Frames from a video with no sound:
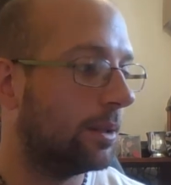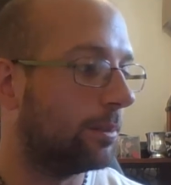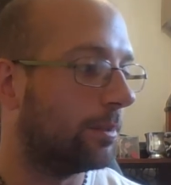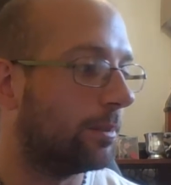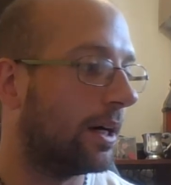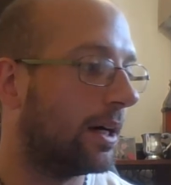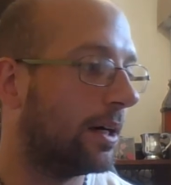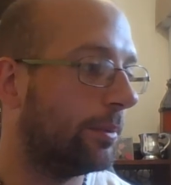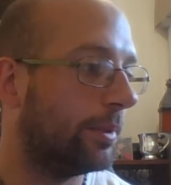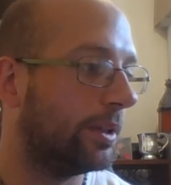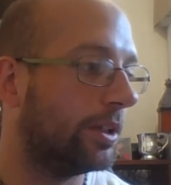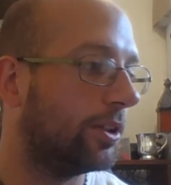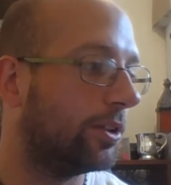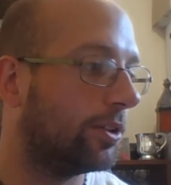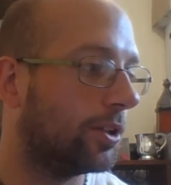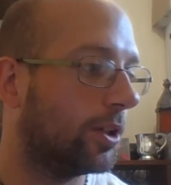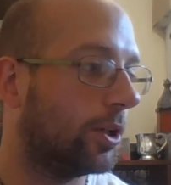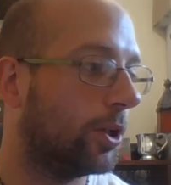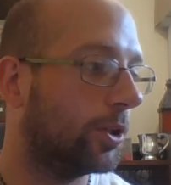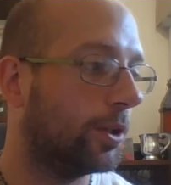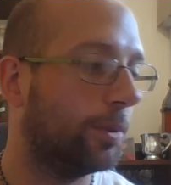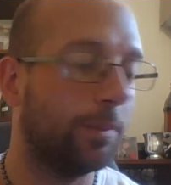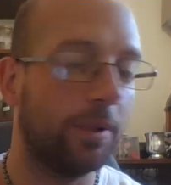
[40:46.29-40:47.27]
Muhammad had
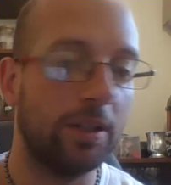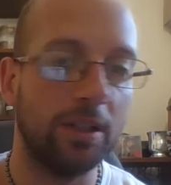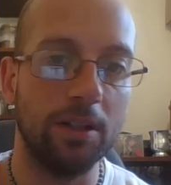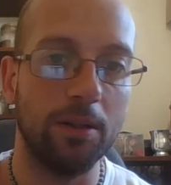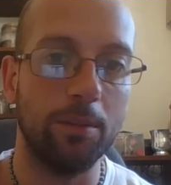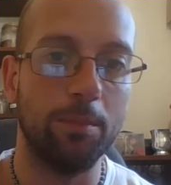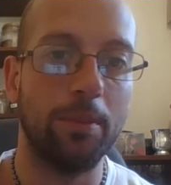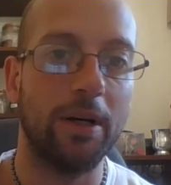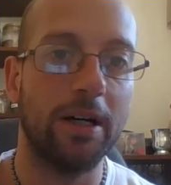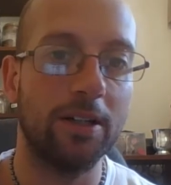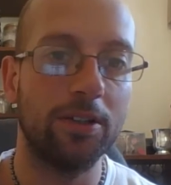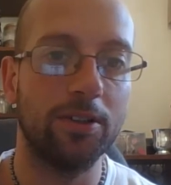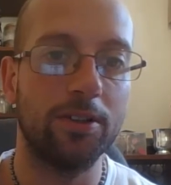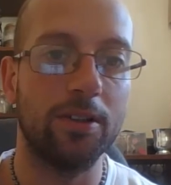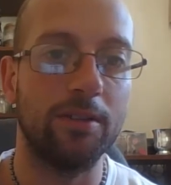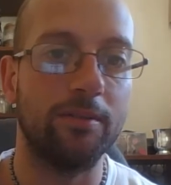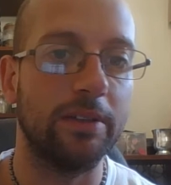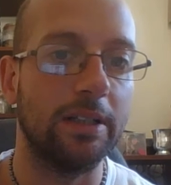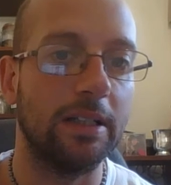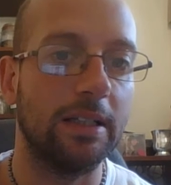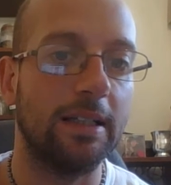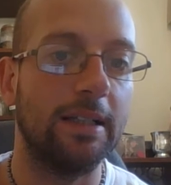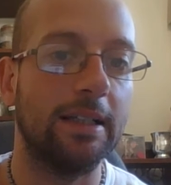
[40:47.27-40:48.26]
told him, because he passed on
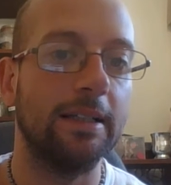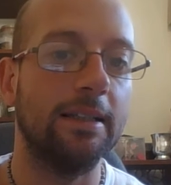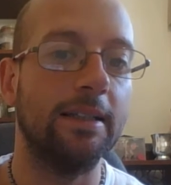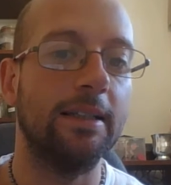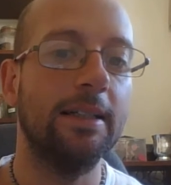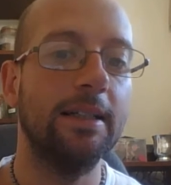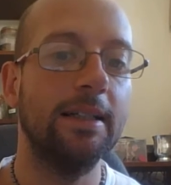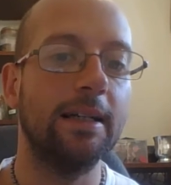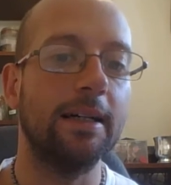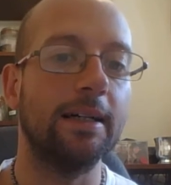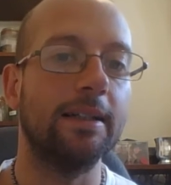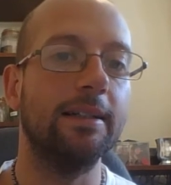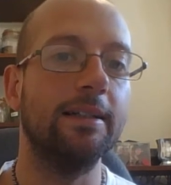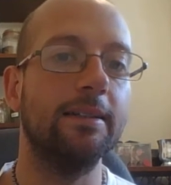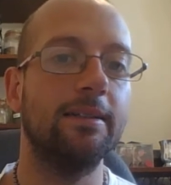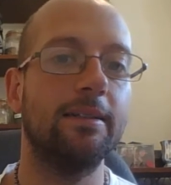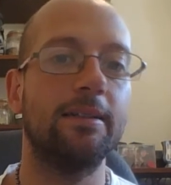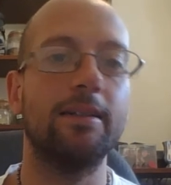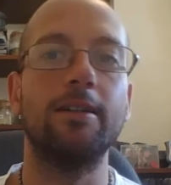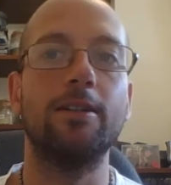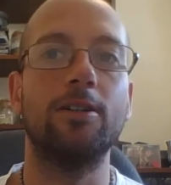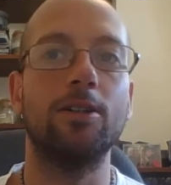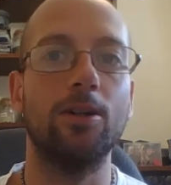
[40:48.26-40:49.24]
the line, and he
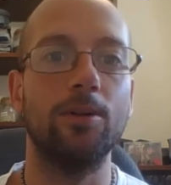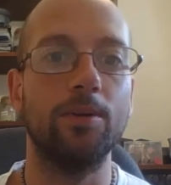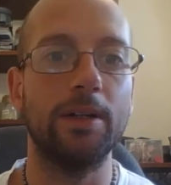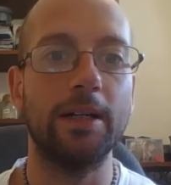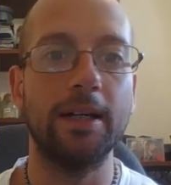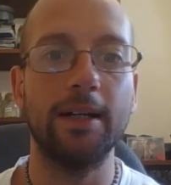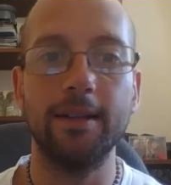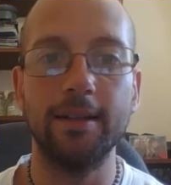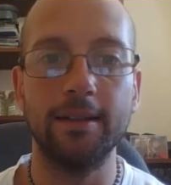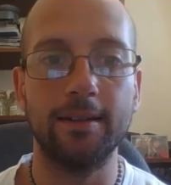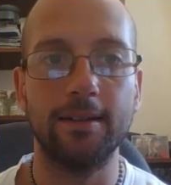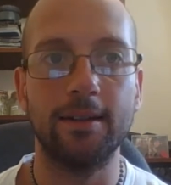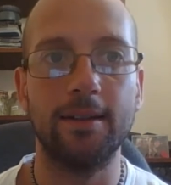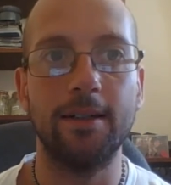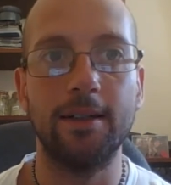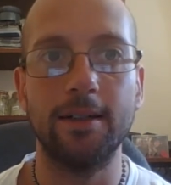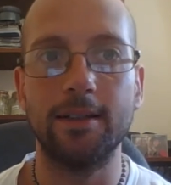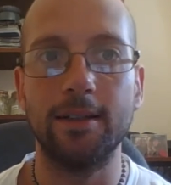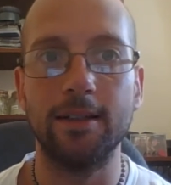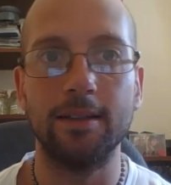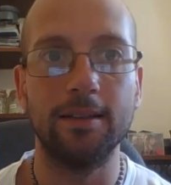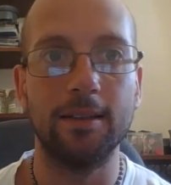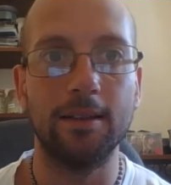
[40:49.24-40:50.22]
said, go and get this
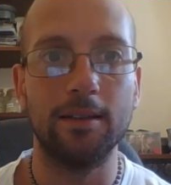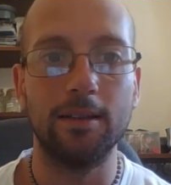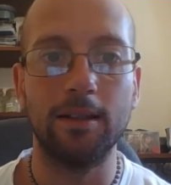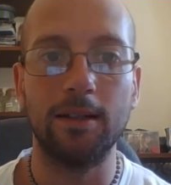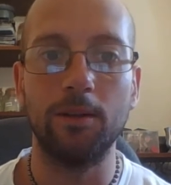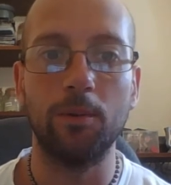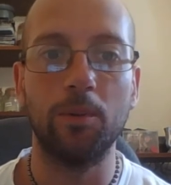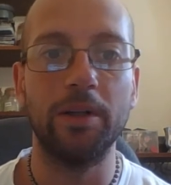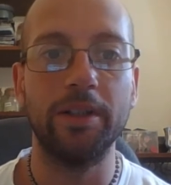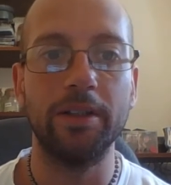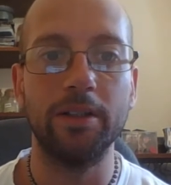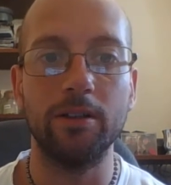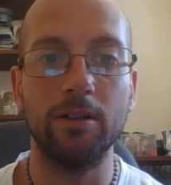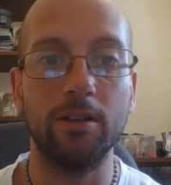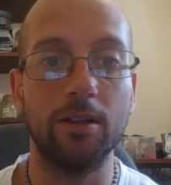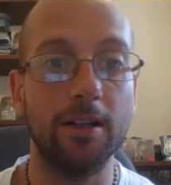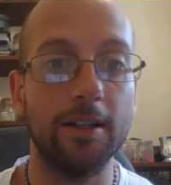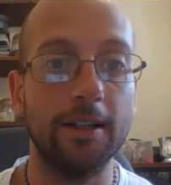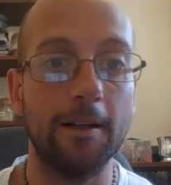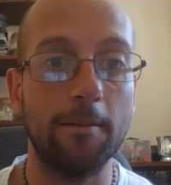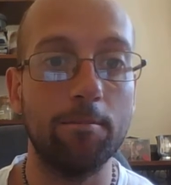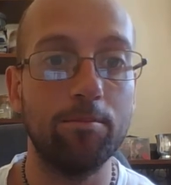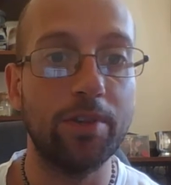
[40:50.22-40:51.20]
Ark, and then they went and
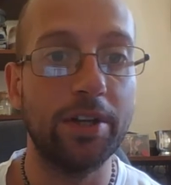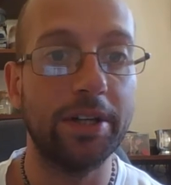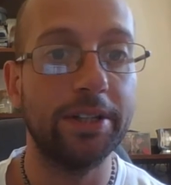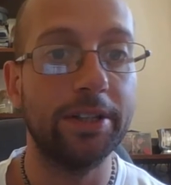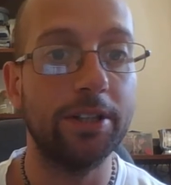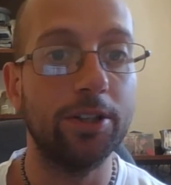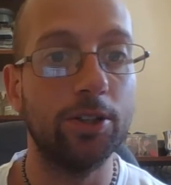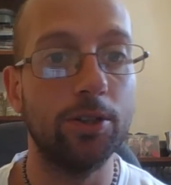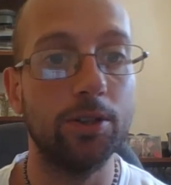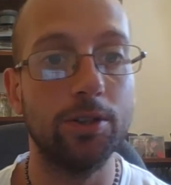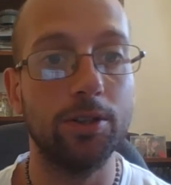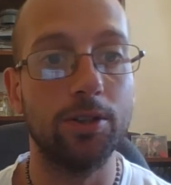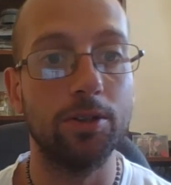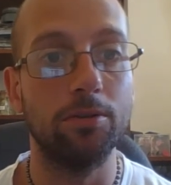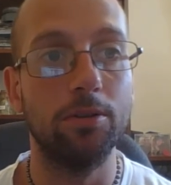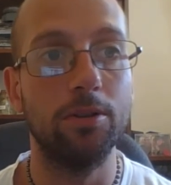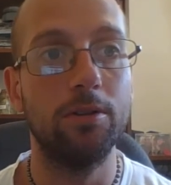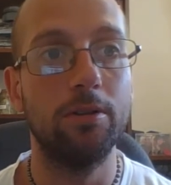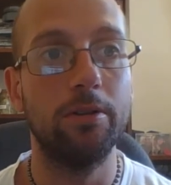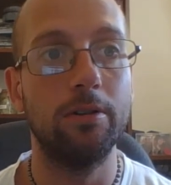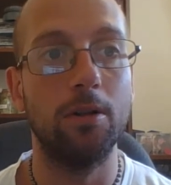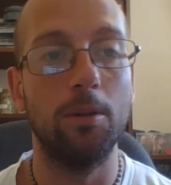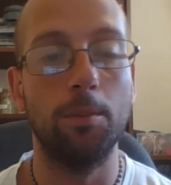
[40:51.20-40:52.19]
got it, and they took
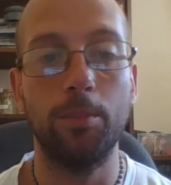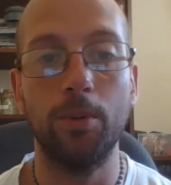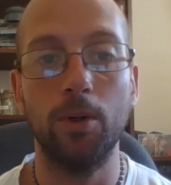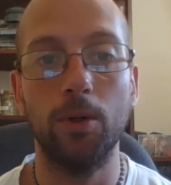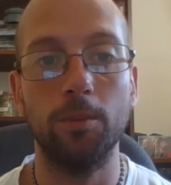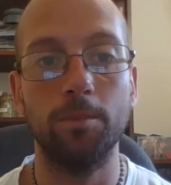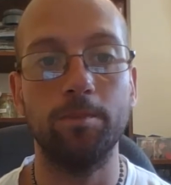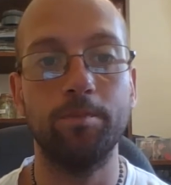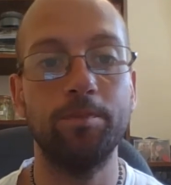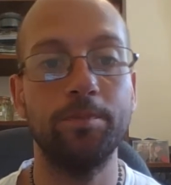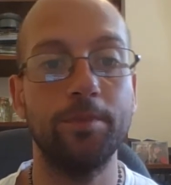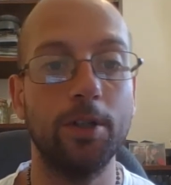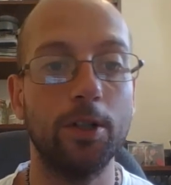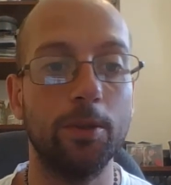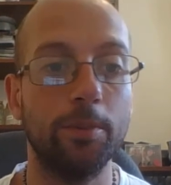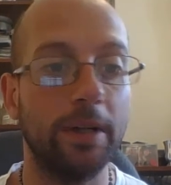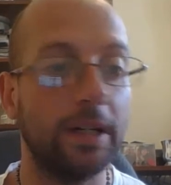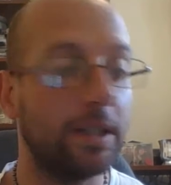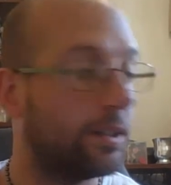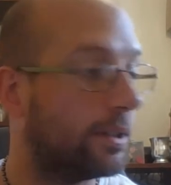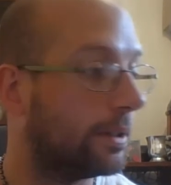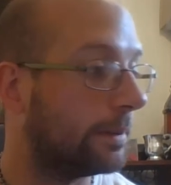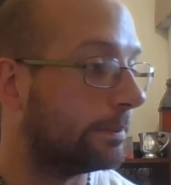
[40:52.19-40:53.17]
Jerusalem, boom, no
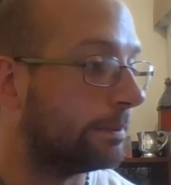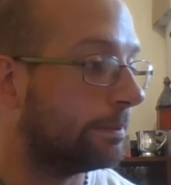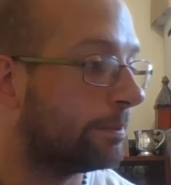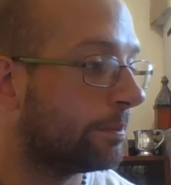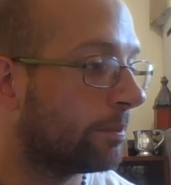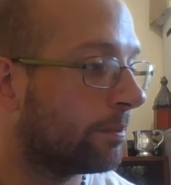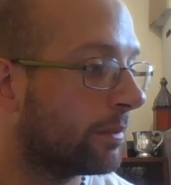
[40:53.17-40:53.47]
messing,